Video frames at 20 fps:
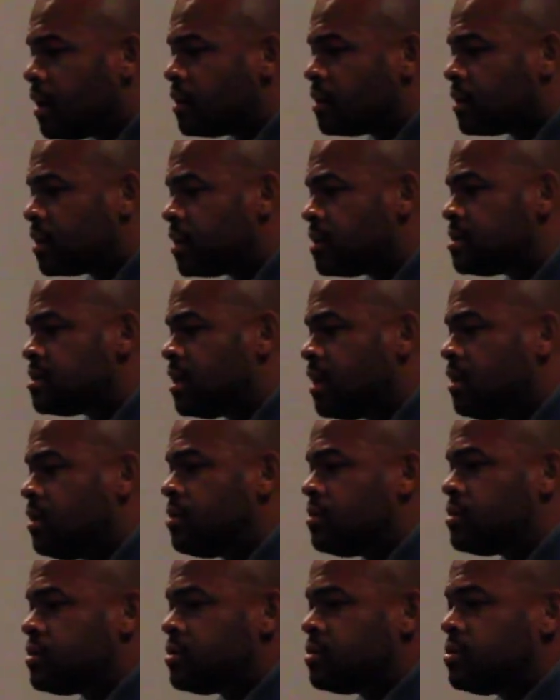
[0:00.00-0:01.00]

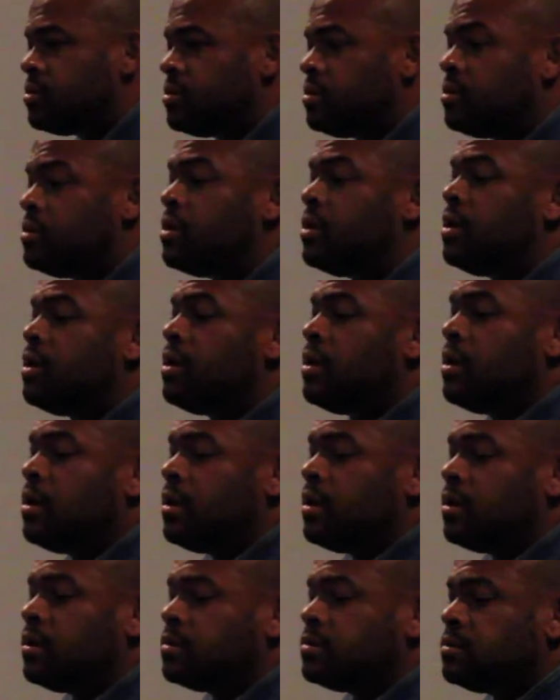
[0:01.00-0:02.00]
continue to
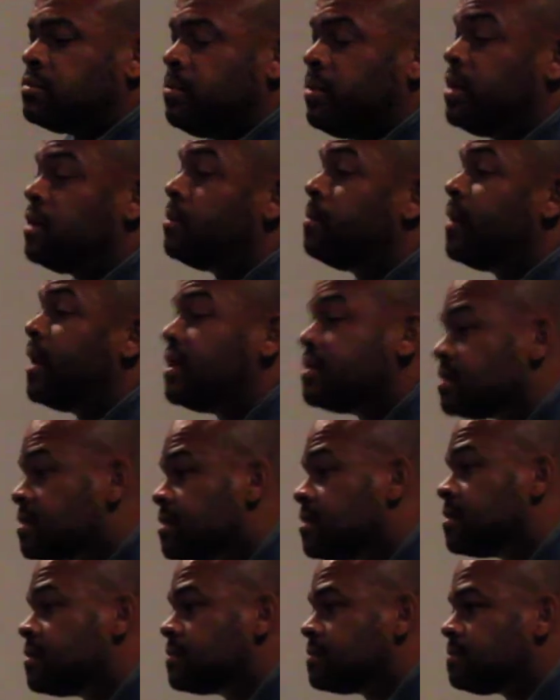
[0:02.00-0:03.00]
be the
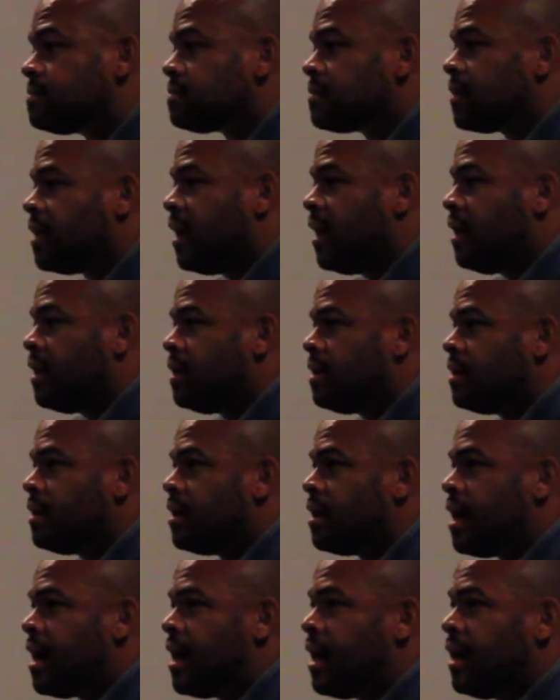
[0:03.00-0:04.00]
best. And
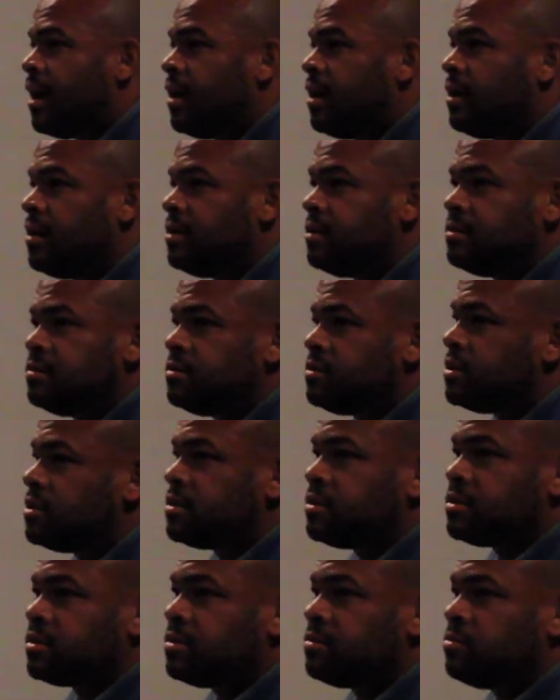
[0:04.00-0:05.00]
I
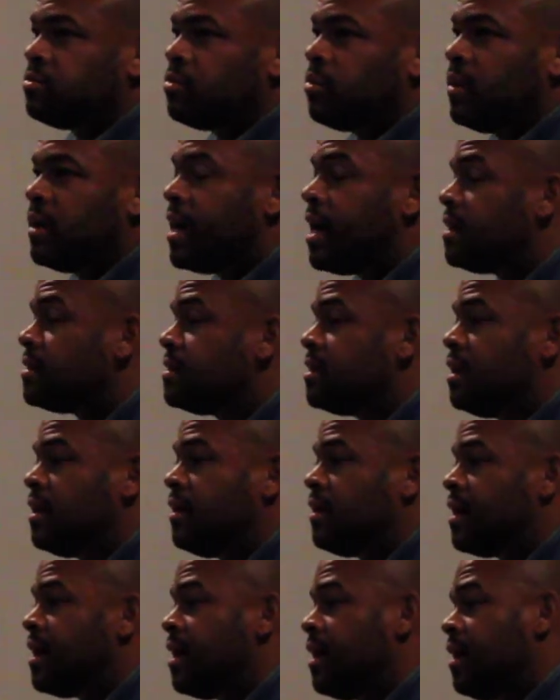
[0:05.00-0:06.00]
just went out there
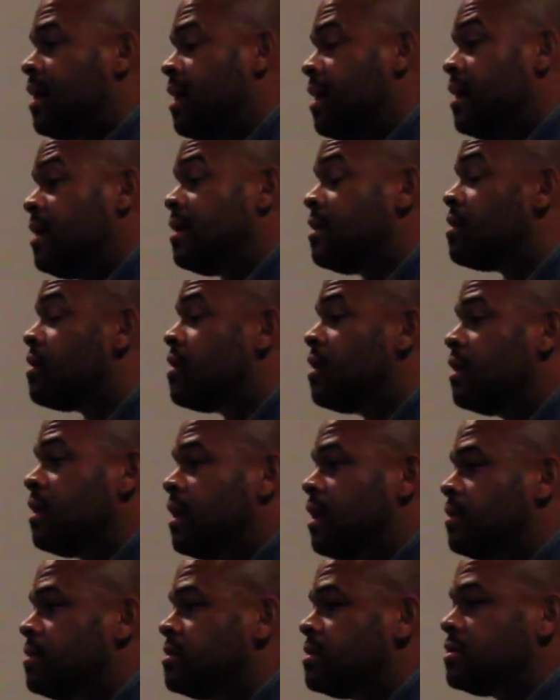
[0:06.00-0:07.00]
and I hit it hard.
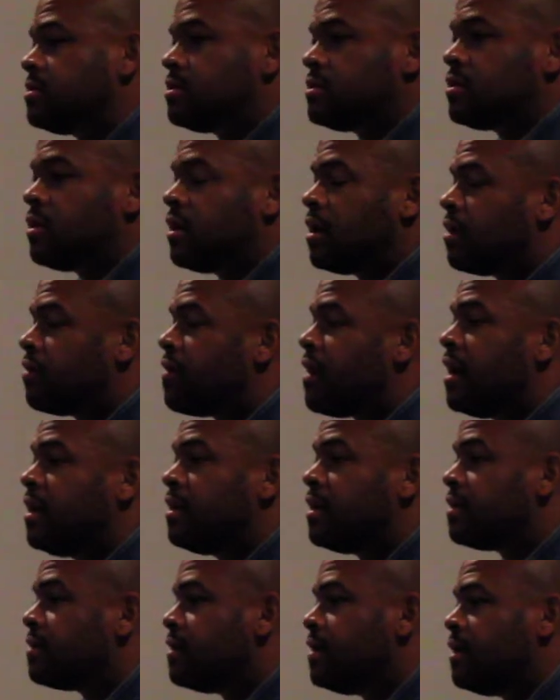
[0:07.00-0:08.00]
I just started
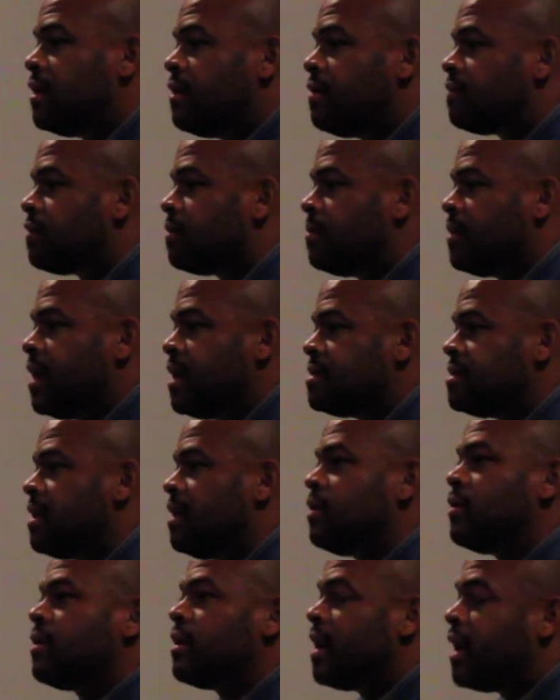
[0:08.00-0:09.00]
grinding. From that day
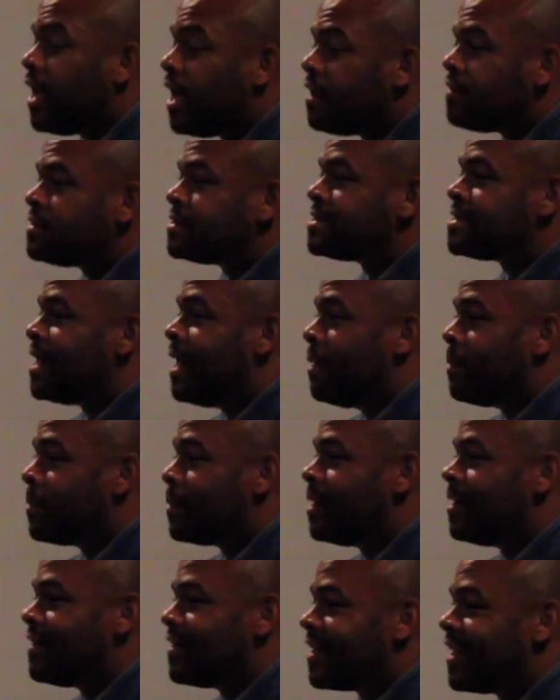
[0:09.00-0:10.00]
on, I haven't stopped
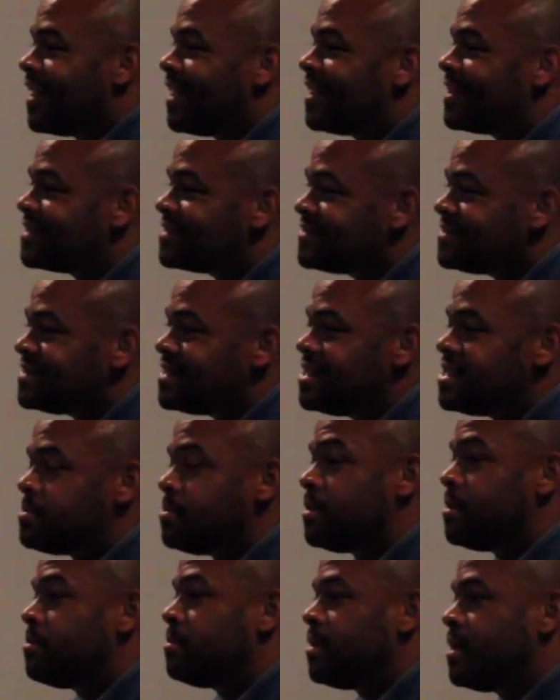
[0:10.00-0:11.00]
working. It's
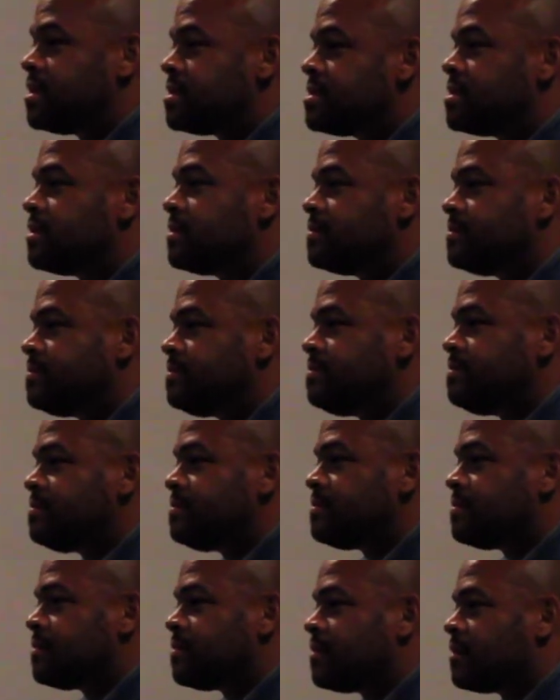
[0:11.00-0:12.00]
been a blessing.
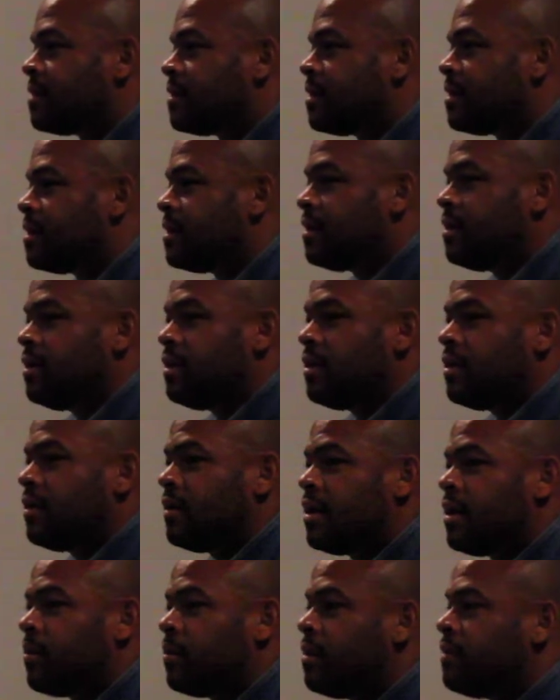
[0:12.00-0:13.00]
You know, and
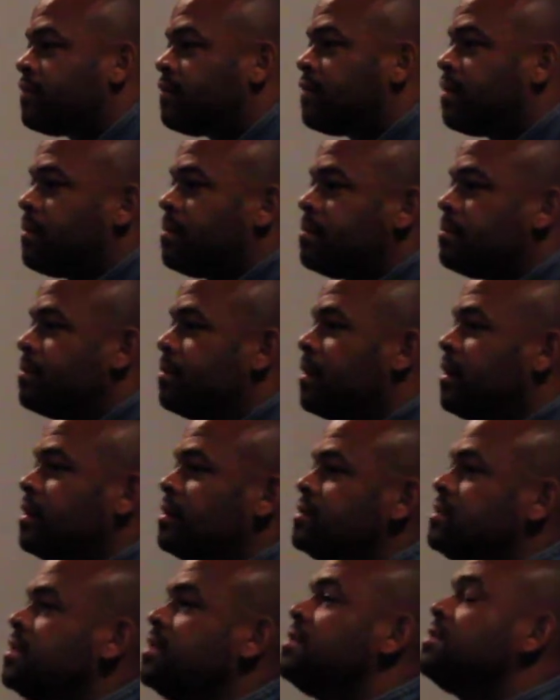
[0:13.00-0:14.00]
I went from,
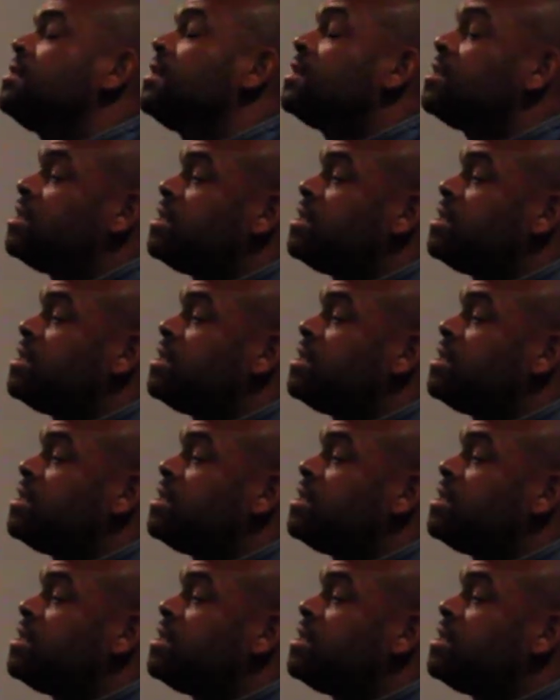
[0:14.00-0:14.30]
did 6